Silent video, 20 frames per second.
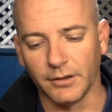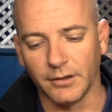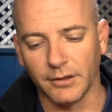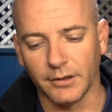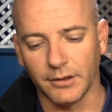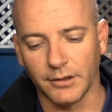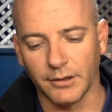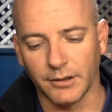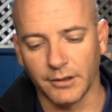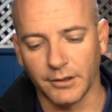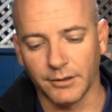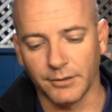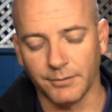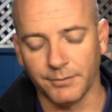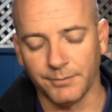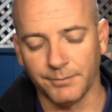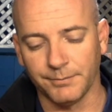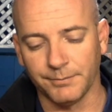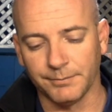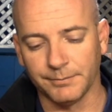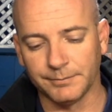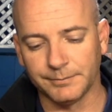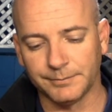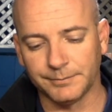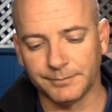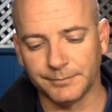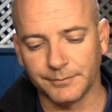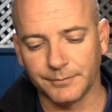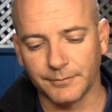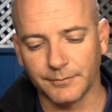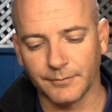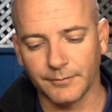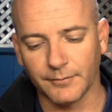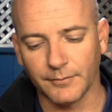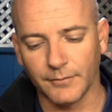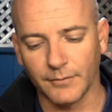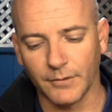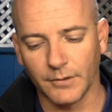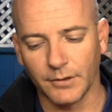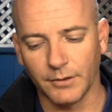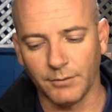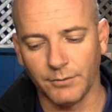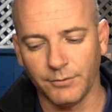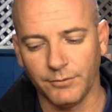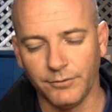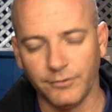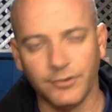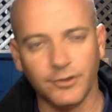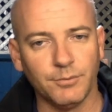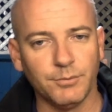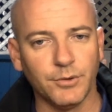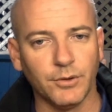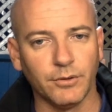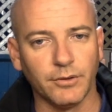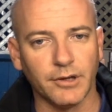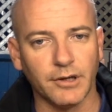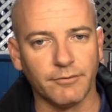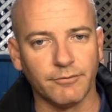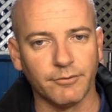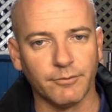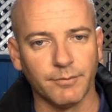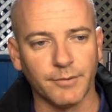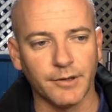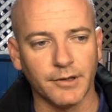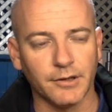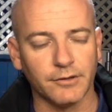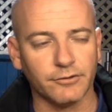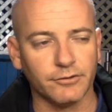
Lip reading: And we're just going to build it up from there.